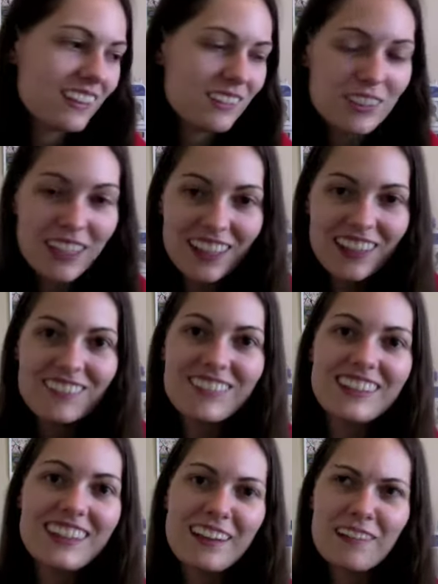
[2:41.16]
dumb, is
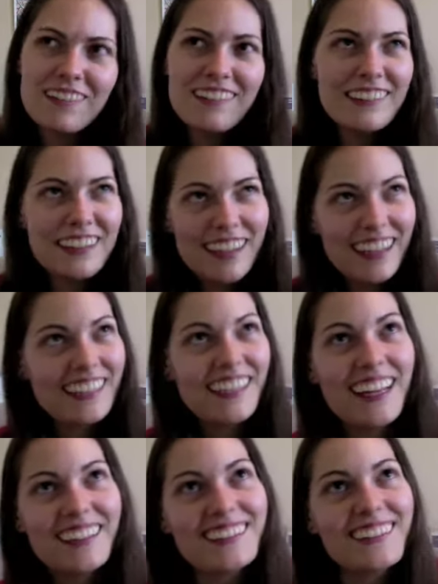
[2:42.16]
like, well, yeah, I
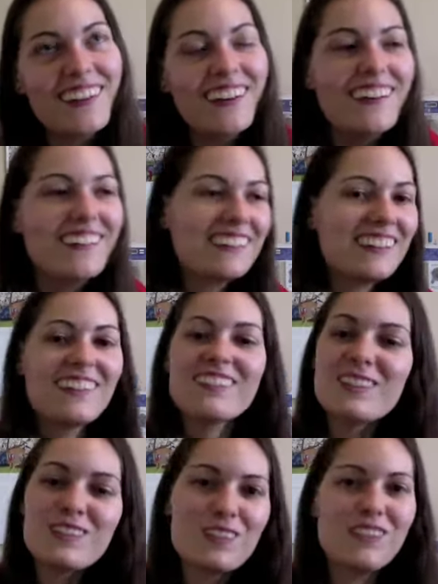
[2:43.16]
guess so. You know,
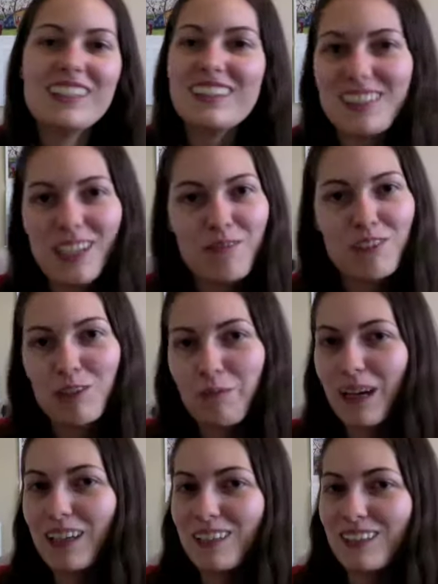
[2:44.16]
this would be the same
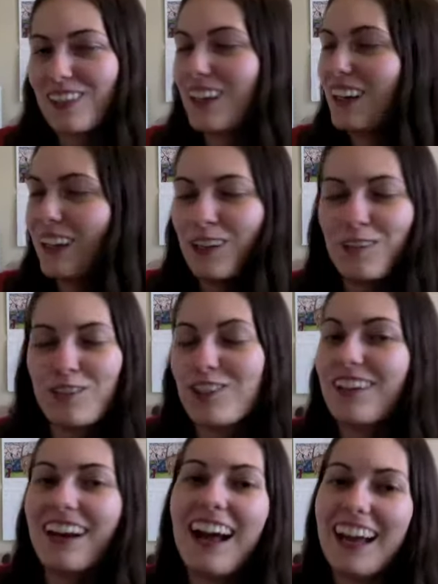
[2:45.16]
response if
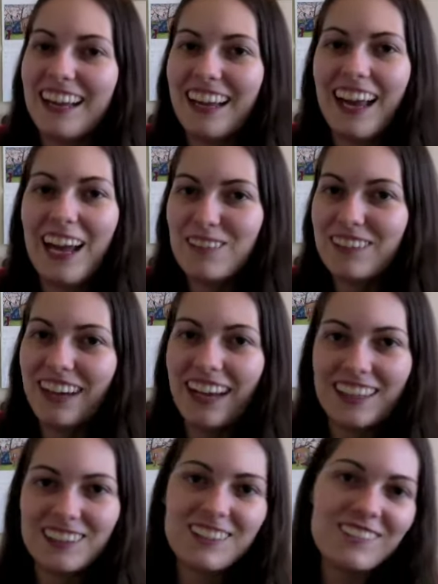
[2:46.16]
Jiraiya had been
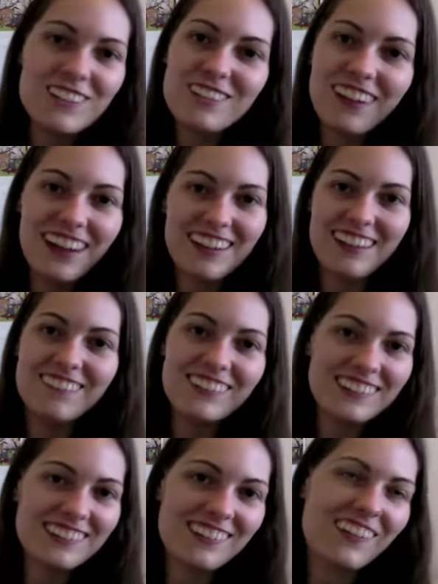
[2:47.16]
asked if Tsunade was
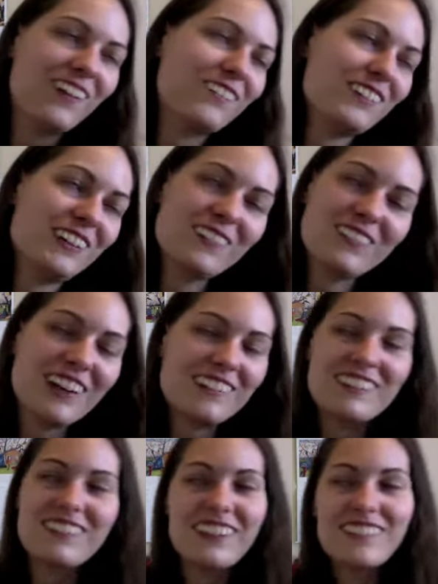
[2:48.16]
his girlfriend. He
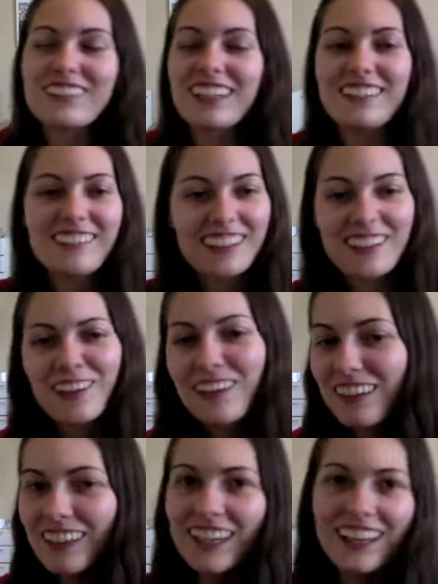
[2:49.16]
probably would have said,
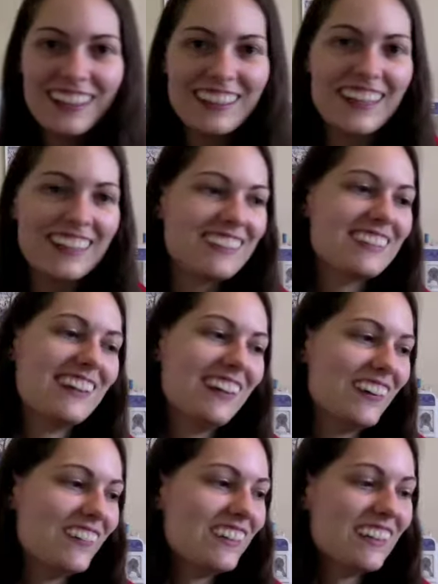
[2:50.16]
well, yeah, I guess
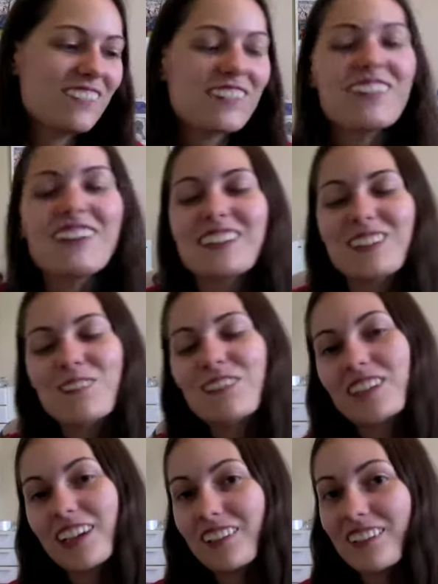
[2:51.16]
so. And of course,
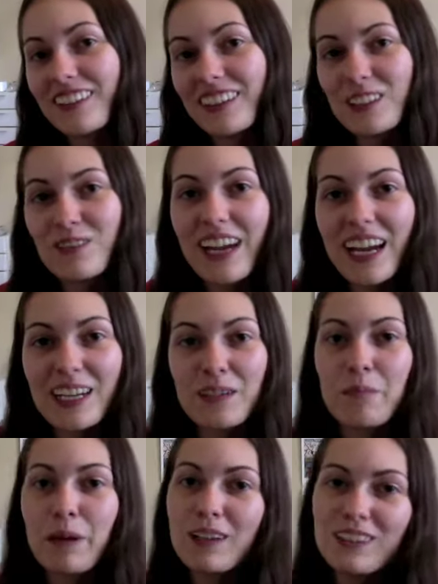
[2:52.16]
Sakura gets mad
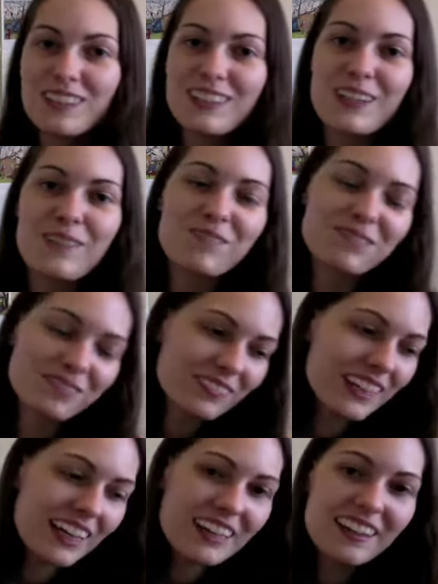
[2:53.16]
and punches him.
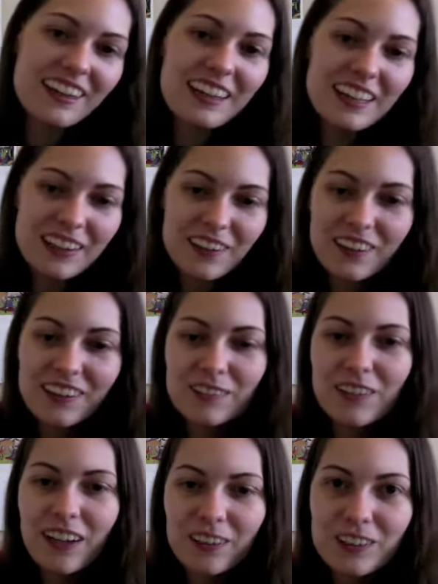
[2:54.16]
And her and
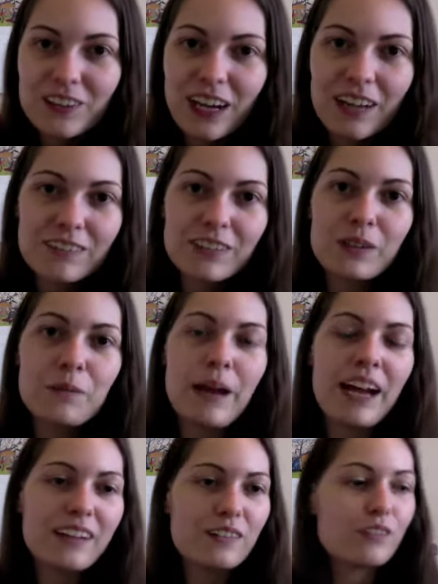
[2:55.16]
Naruto have a little
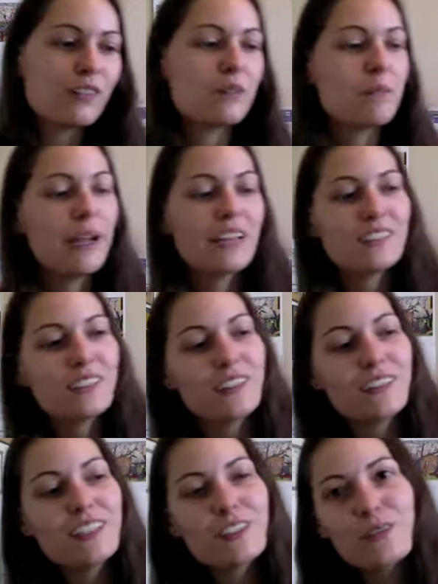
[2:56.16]
back and forth banter,
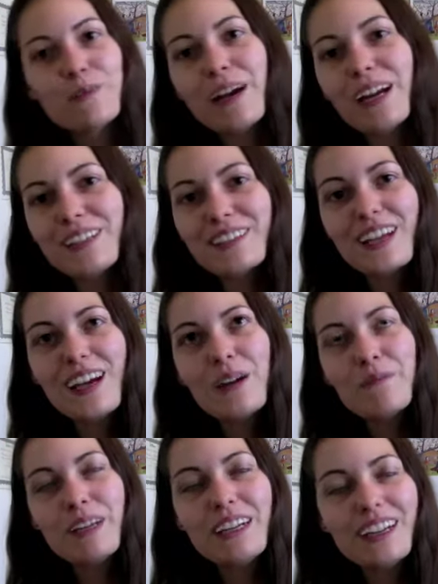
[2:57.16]
and this reminds
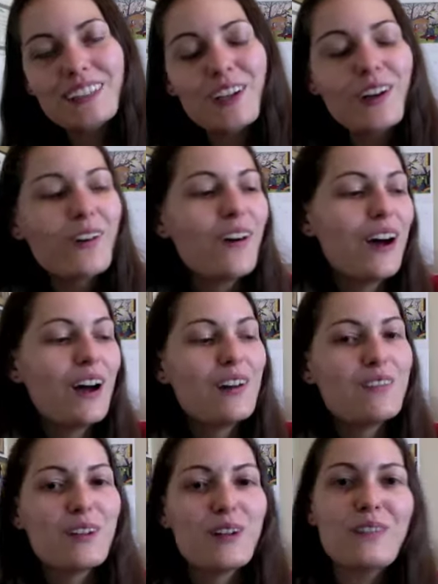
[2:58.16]
Minato
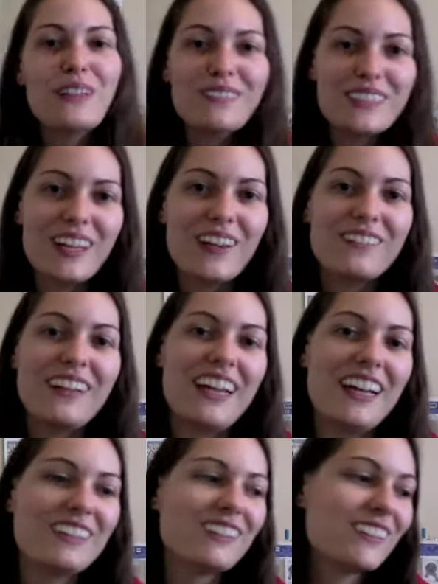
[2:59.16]
of himself
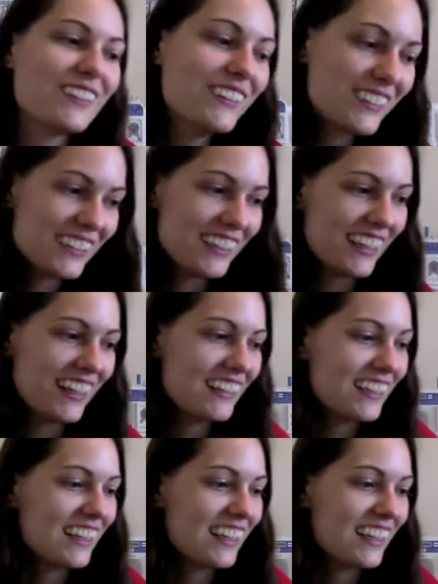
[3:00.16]
and Kushina.